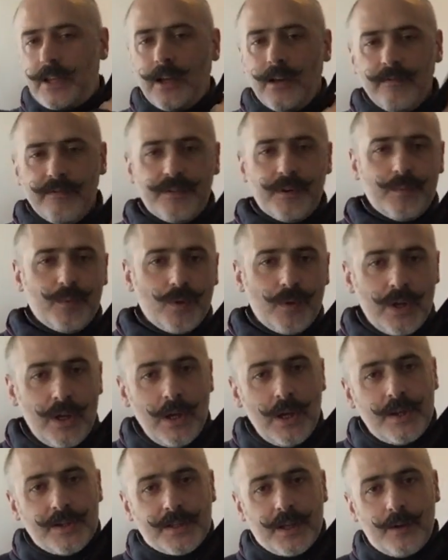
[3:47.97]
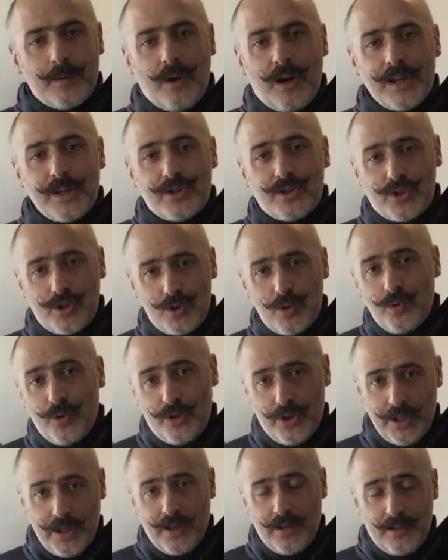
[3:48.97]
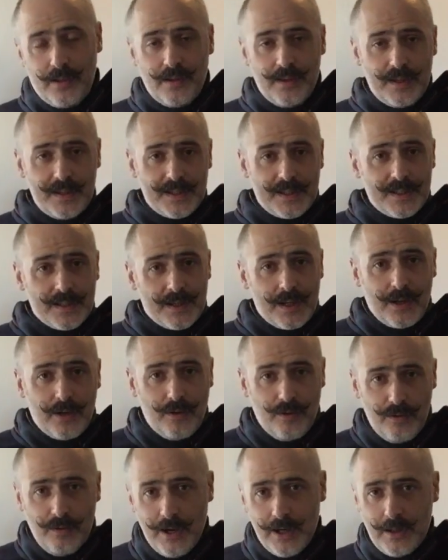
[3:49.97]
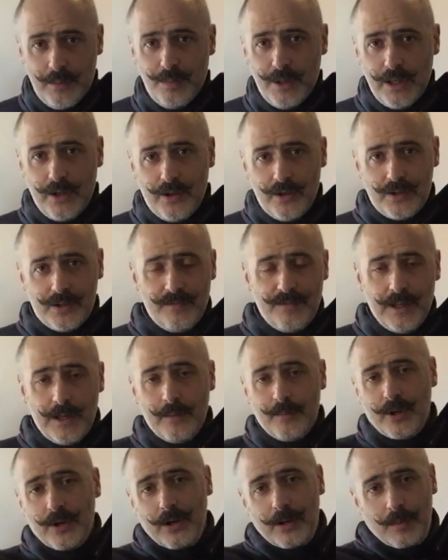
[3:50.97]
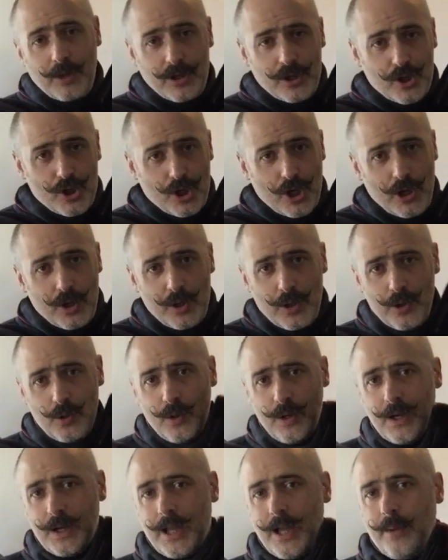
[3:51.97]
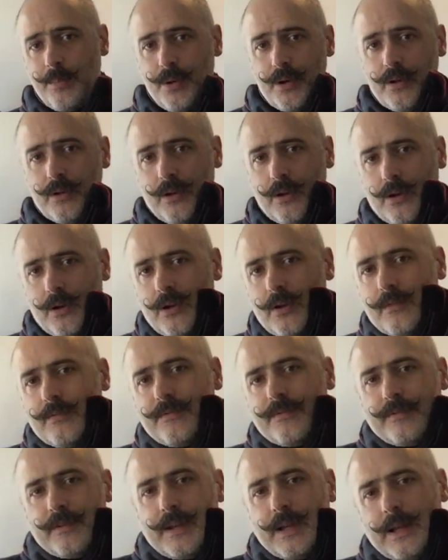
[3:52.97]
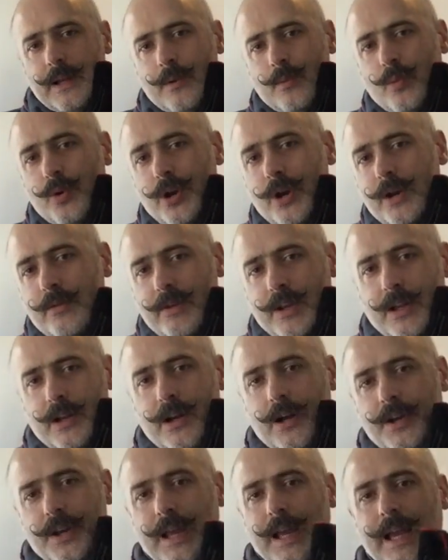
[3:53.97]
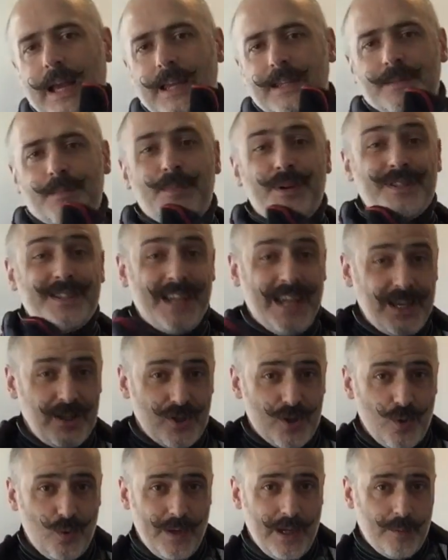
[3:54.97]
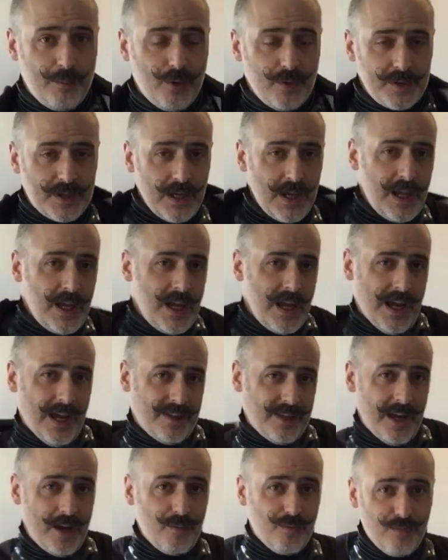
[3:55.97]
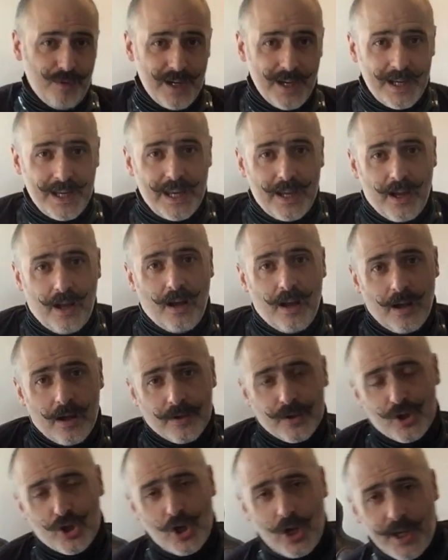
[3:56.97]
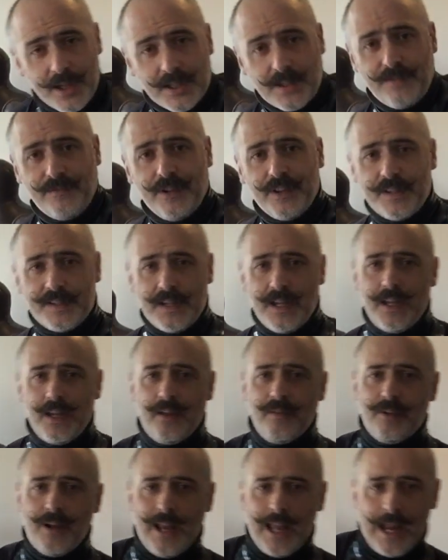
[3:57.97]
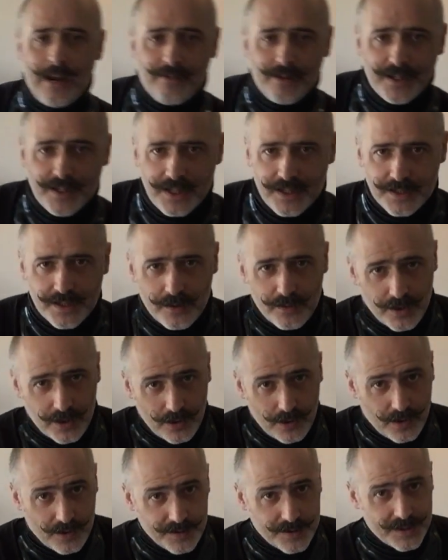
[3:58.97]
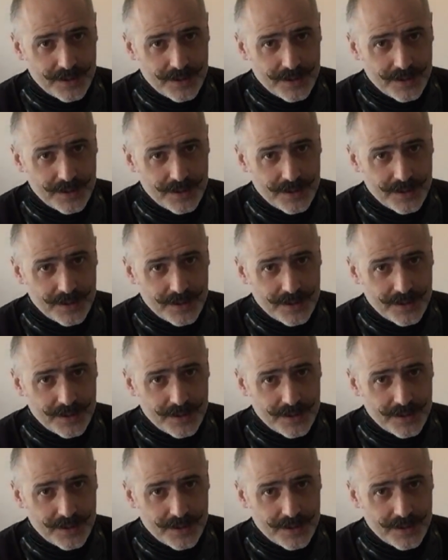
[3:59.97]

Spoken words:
comfortable. So I do think that this is incredibly good development. I'm going to show you a couple of what I regard as potential weak points, and they really are just for the sake of clarity so that you can